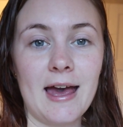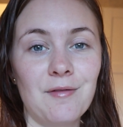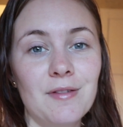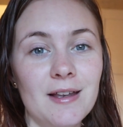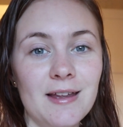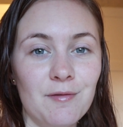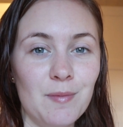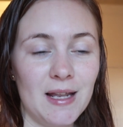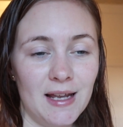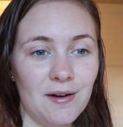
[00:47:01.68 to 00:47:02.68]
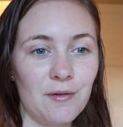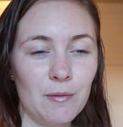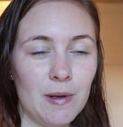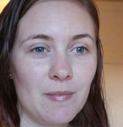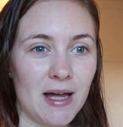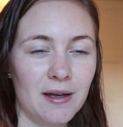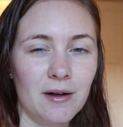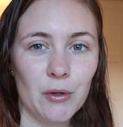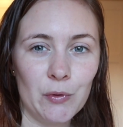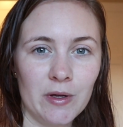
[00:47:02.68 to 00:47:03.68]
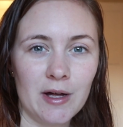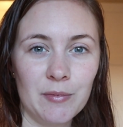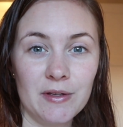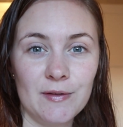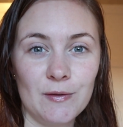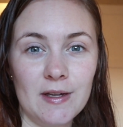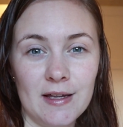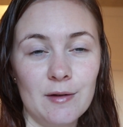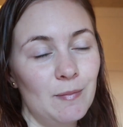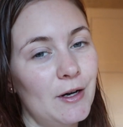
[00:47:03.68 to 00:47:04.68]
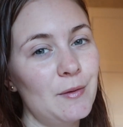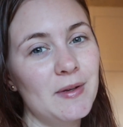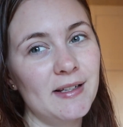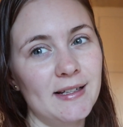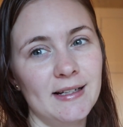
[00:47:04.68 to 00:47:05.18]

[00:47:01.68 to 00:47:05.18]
after they've been here, we might go up to the apartment,